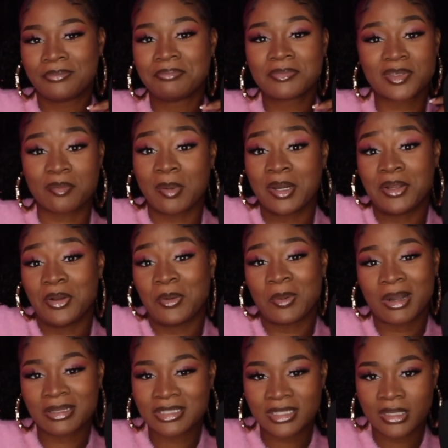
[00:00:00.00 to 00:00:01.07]
Somebody gonna
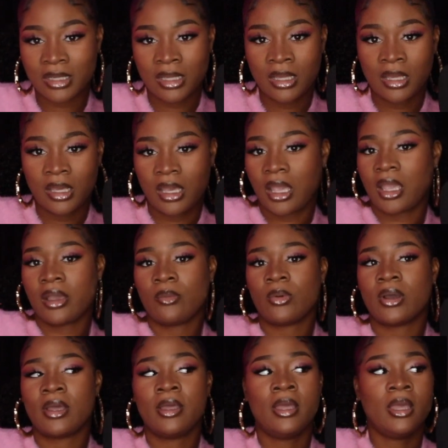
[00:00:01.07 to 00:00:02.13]
watch it, and
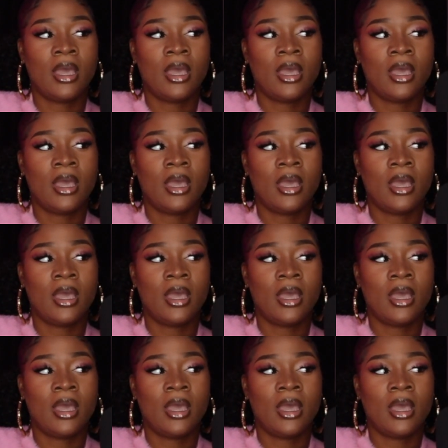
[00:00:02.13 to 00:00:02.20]
what?